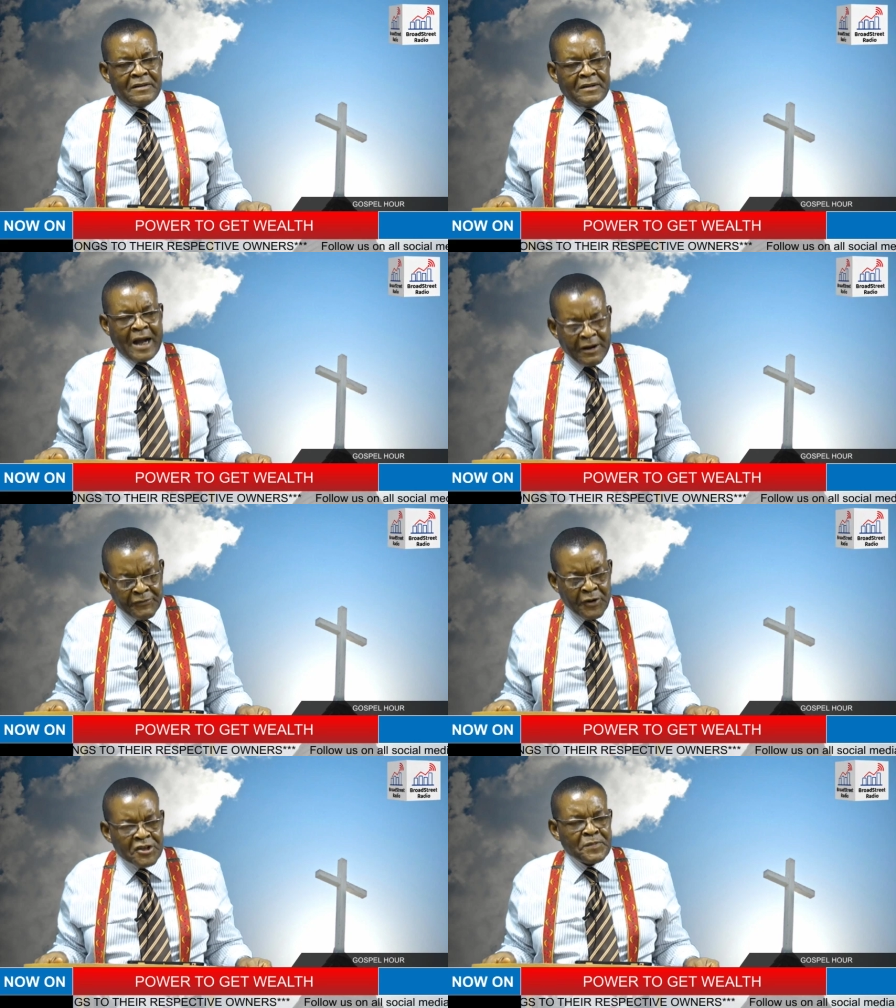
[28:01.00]
have
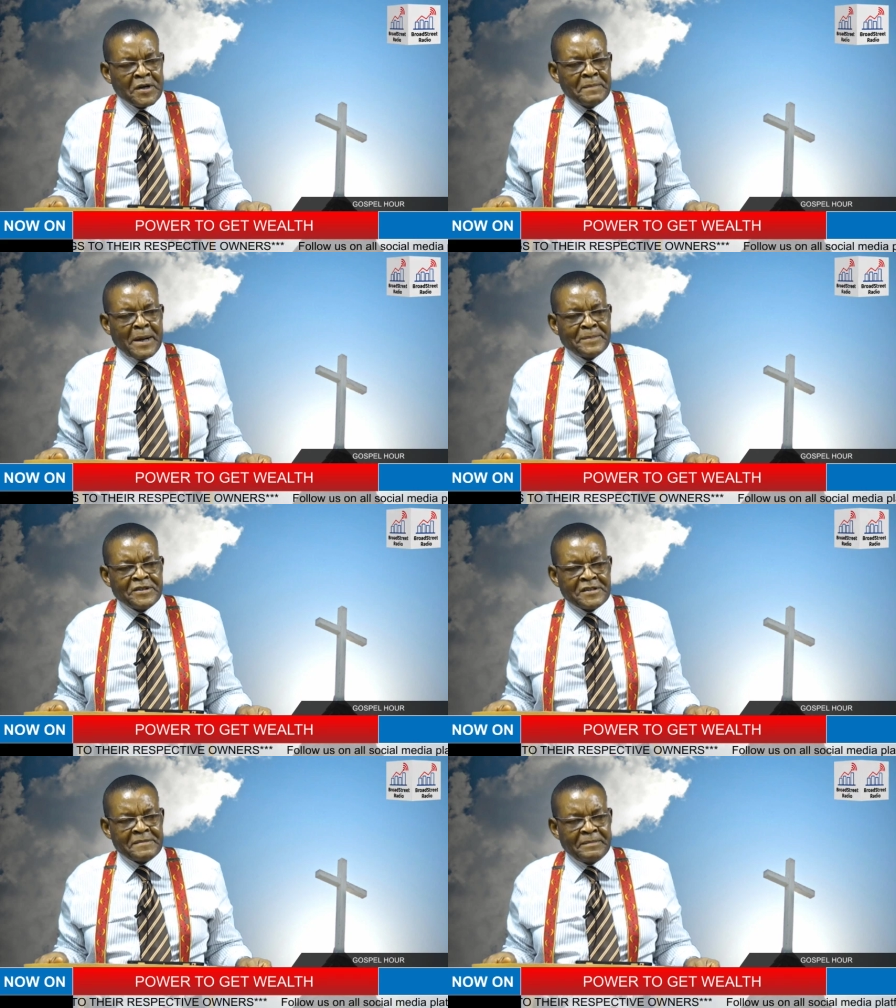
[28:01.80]
Holy Spirit
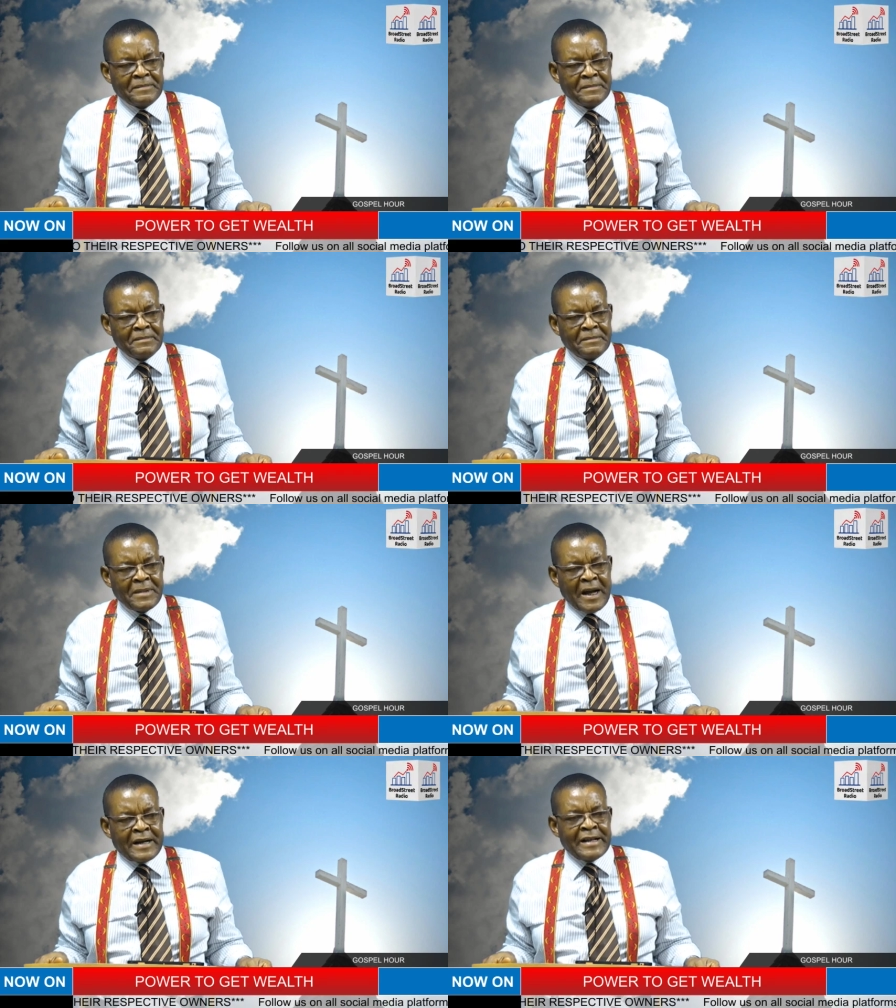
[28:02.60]
baptism
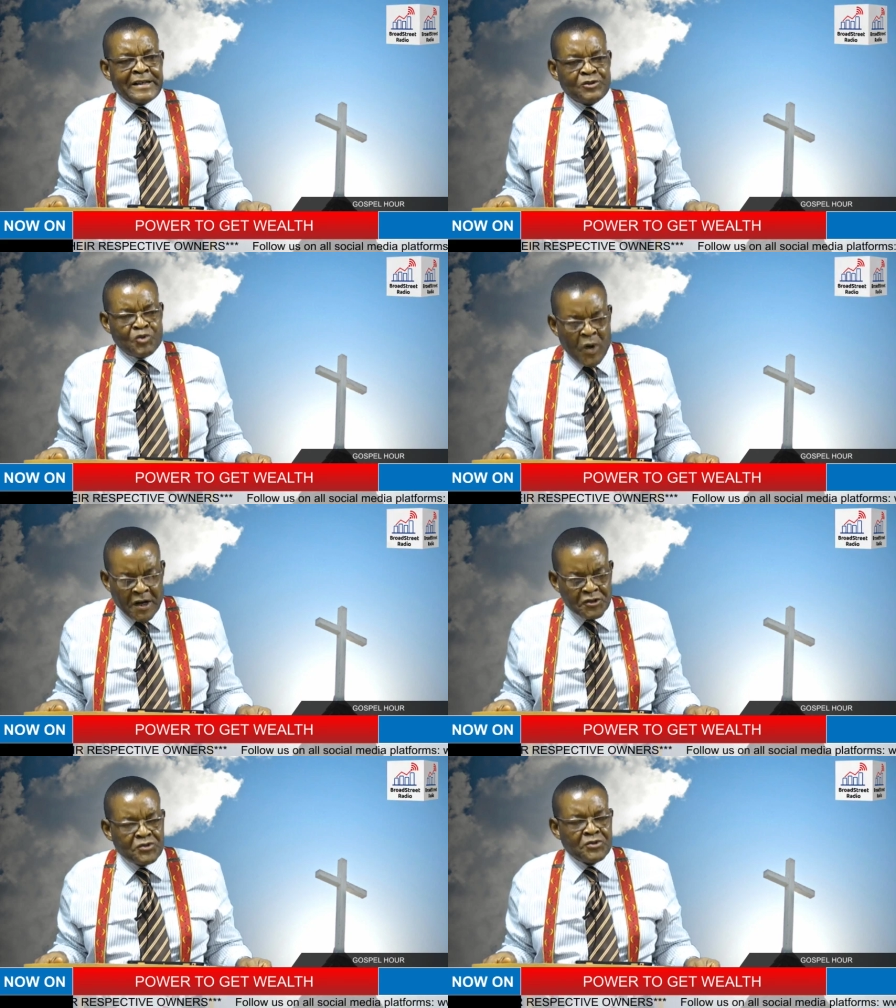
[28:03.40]
and He
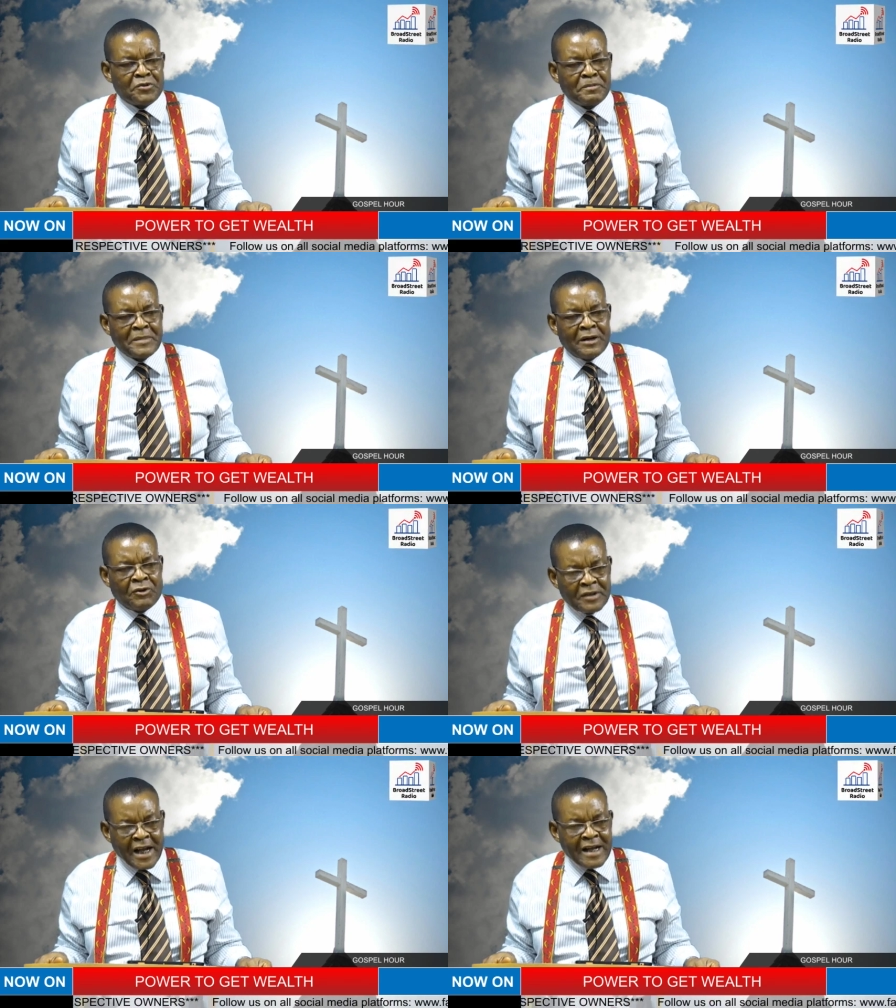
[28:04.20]
indwells you and
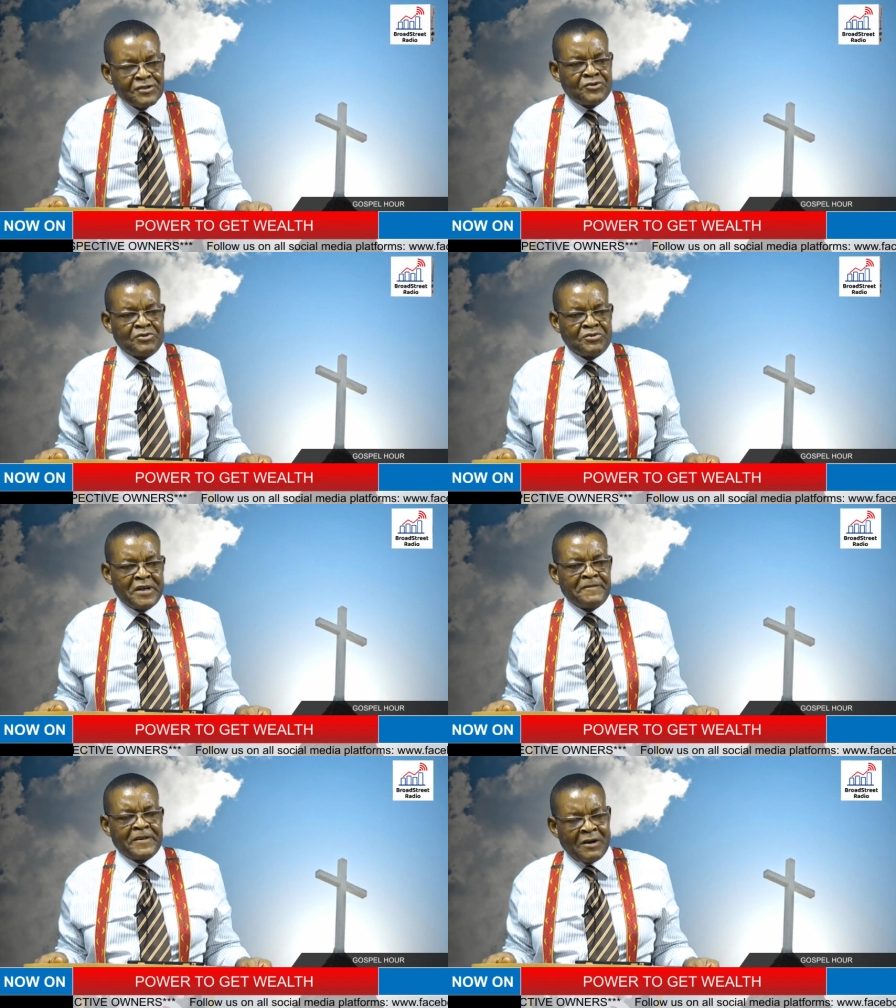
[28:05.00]
orders you
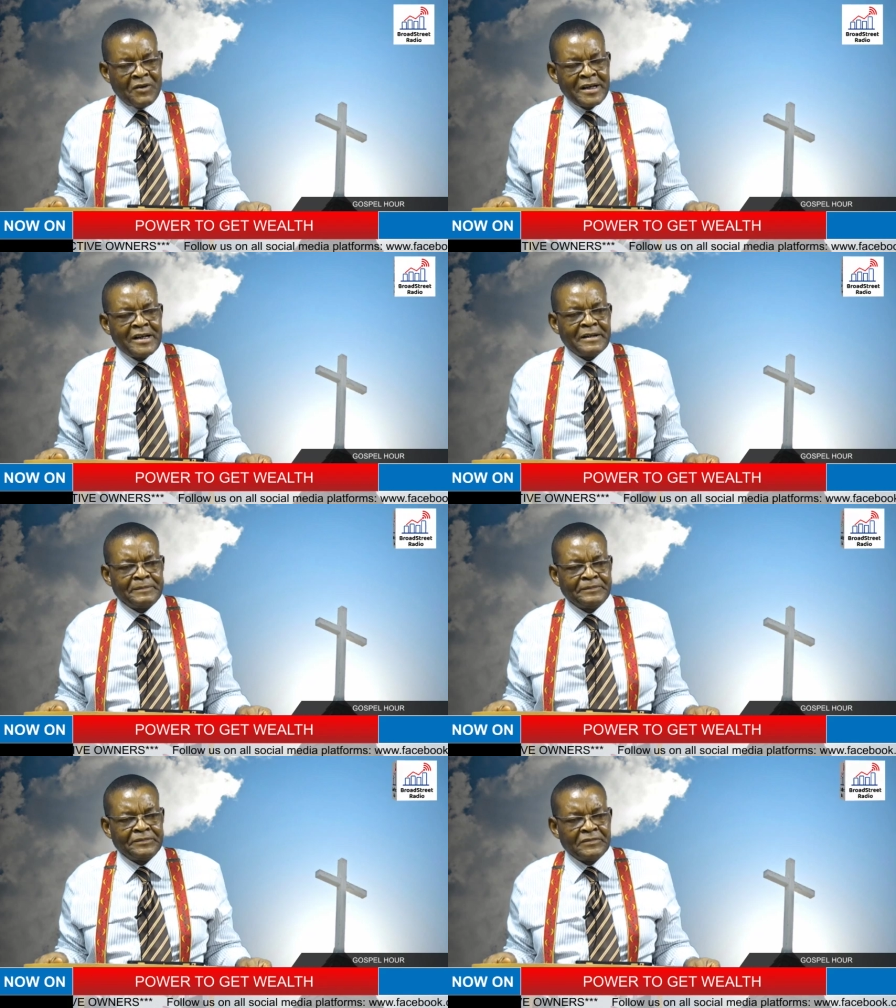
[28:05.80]
every now and then
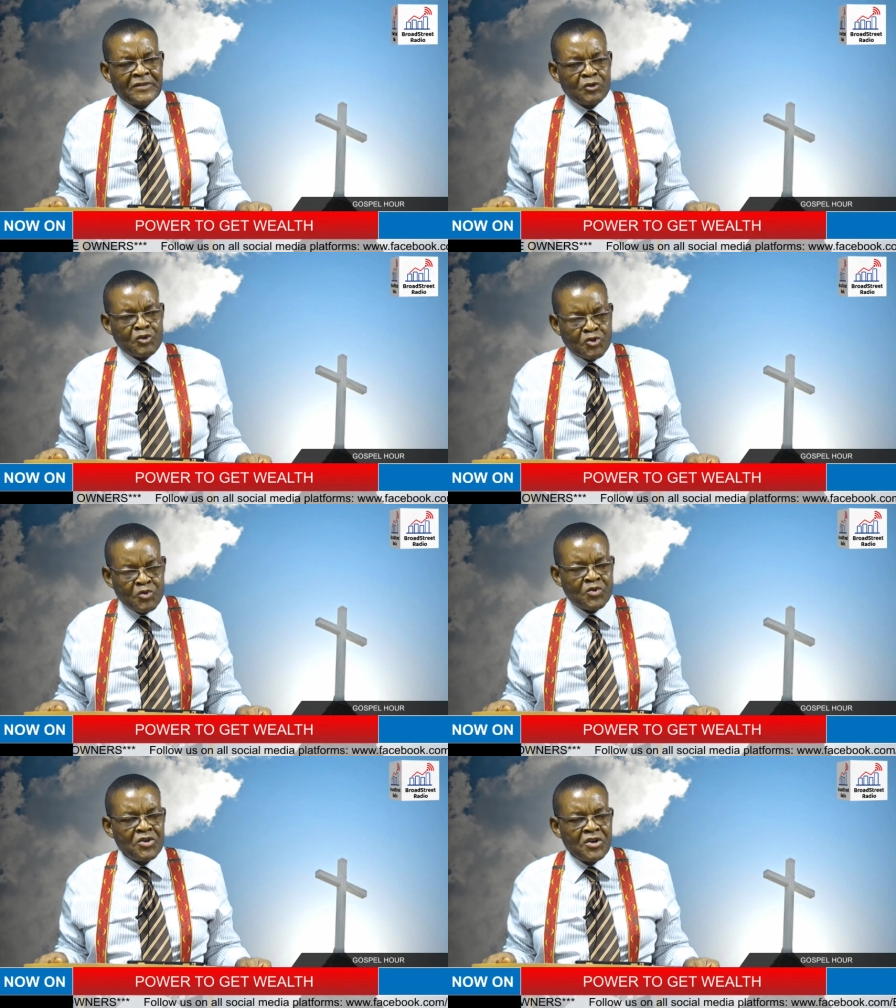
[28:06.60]
to do.